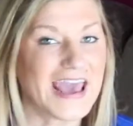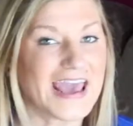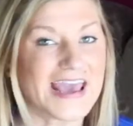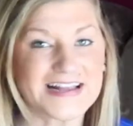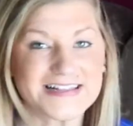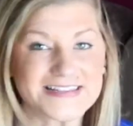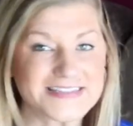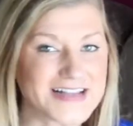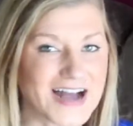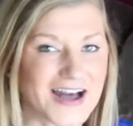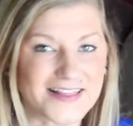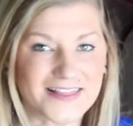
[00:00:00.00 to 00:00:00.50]

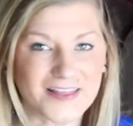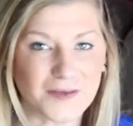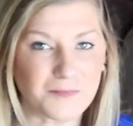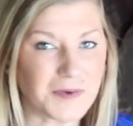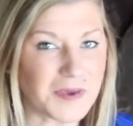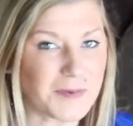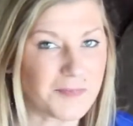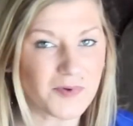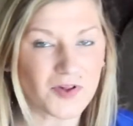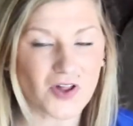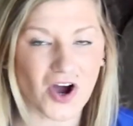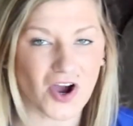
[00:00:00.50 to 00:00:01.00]
It's not that
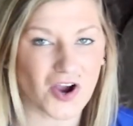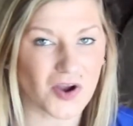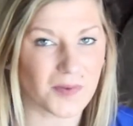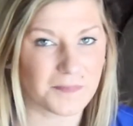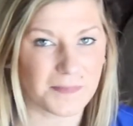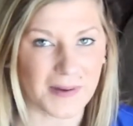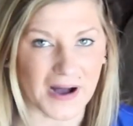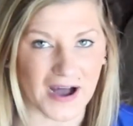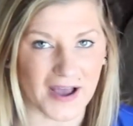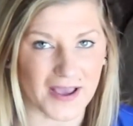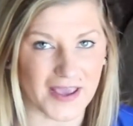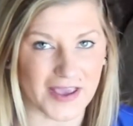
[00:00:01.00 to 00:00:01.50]
people aren't
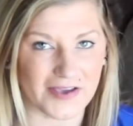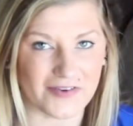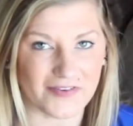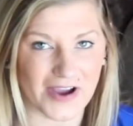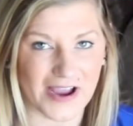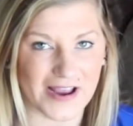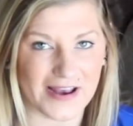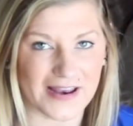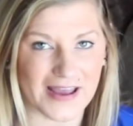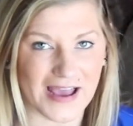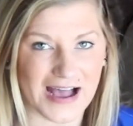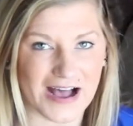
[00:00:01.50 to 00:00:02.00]
buying
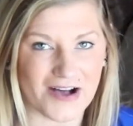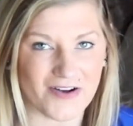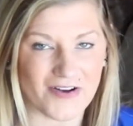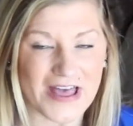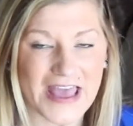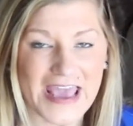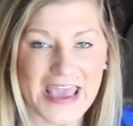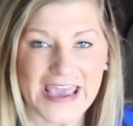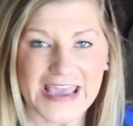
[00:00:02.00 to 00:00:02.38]
right now,